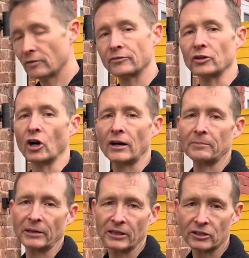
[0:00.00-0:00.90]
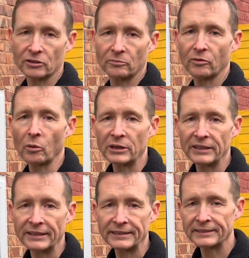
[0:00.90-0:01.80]
for your application for what
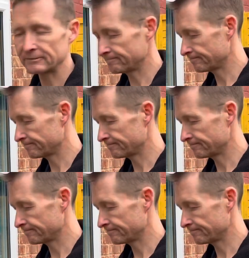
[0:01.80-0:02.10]
you need.